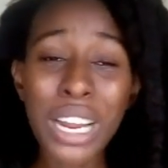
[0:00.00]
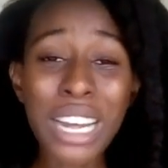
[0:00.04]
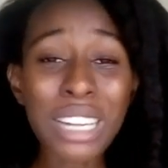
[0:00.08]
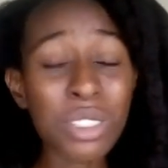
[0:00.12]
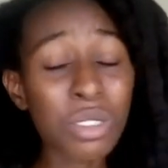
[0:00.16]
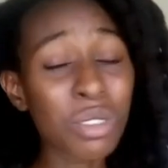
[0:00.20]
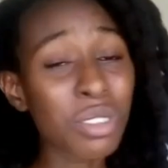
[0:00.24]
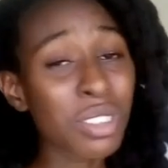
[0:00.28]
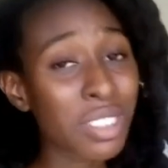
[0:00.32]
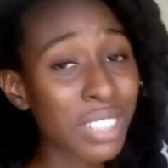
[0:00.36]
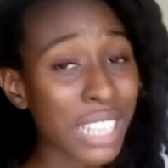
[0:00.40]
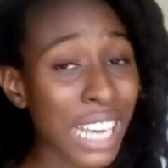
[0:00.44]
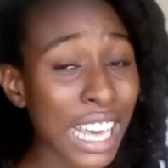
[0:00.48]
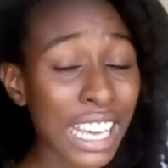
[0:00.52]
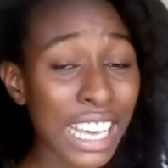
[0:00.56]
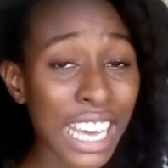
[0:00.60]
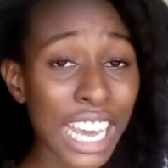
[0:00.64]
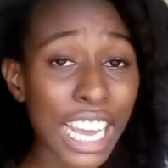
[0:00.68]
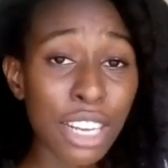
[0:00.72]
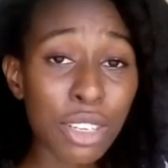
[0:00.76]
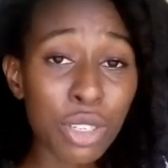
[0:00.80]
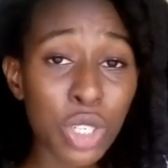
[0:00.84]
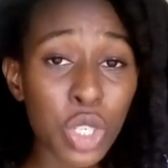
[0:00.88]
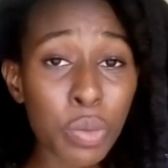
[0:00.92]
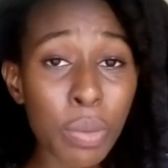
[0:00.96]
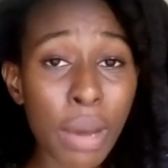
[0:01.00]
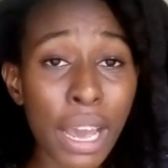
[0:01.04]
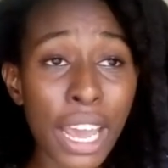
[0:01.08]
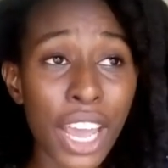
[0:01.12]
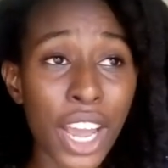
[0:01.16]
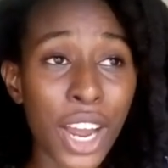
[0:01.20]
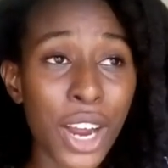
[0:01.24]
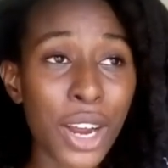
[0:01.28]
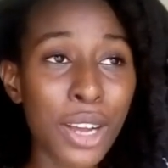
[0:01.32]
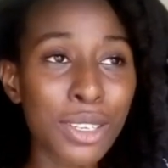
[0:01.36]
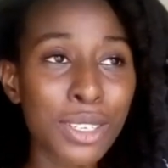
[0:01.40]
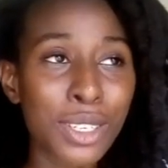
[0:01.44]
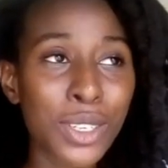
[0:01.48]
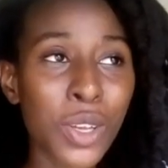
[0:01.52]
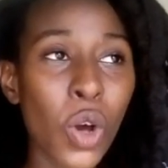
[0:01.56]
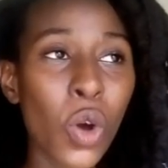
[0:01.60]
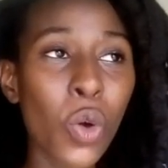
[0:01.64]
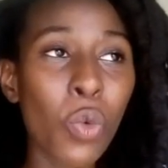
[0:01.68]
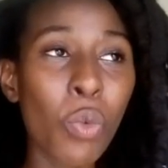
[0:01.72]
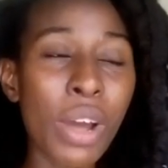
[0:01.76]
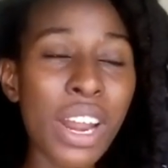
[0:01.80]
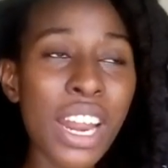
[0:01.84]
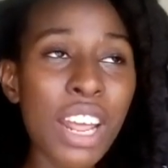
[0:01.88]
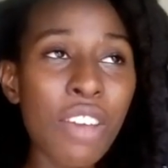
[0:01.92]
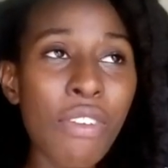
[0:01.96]
products to sink into my hair.
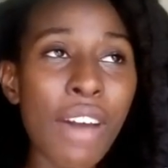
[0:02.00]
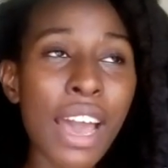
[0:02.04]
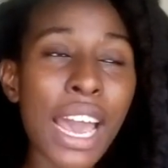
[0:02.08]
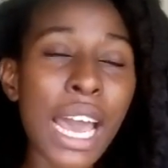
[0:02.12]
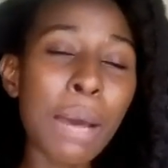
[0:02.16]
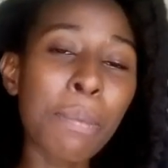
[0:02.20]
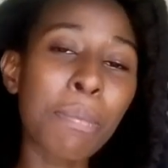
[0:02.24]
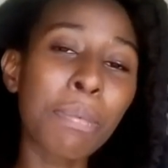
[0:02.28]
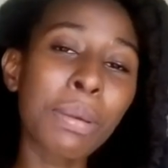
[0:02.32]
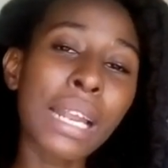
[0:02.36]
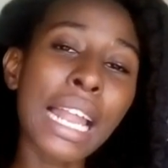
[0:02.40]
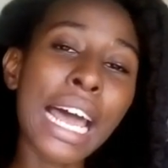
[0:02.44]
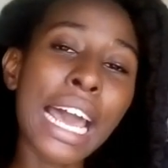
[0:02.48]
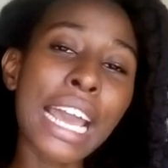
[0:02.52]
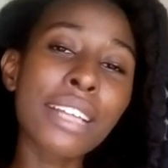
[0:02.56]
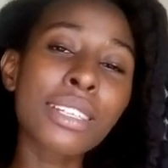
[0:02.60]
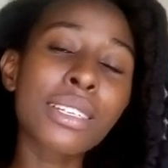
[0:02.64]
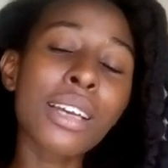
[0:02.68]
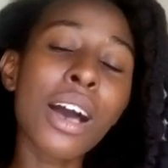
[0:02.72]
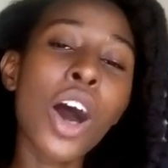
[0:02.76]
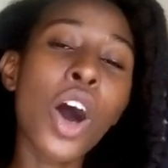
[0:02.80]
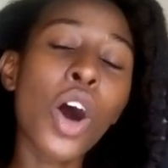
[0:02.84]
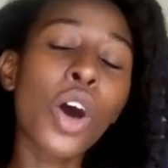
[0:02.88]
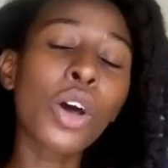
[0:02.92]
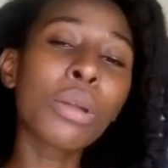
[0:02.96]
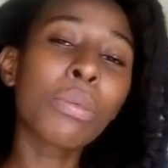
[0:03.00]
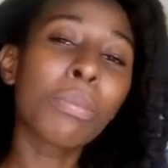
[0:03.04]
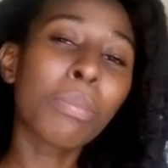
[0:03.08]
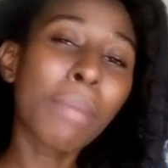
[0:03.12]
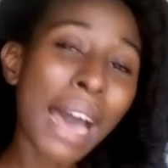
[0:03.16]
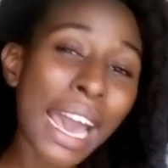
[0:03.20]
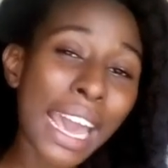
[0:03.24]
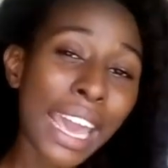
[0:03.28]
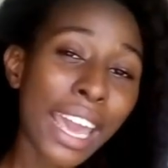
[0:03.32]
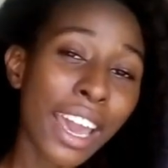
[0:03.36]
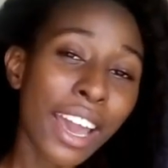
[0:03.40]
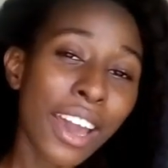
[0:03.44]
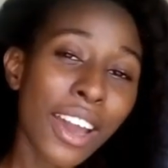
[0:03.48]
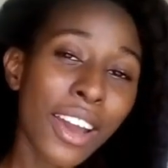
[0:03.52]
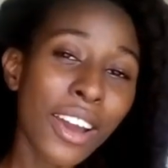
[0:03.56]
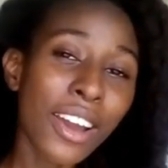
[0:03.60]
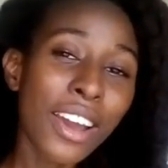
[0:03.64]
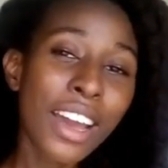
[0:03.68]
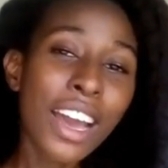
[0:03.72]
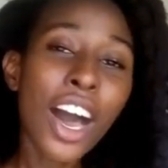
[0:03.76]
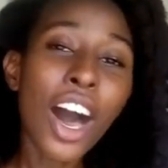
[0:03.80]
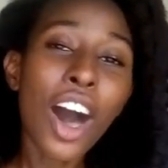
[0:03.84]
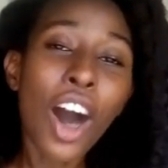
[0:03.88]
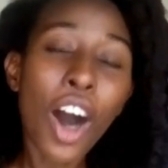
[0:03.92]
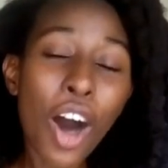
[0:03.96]
So whenever I apply it on my
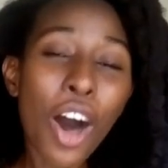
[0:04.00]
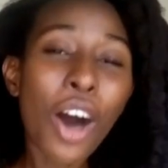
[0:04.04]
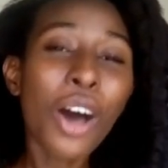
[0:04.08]
hair,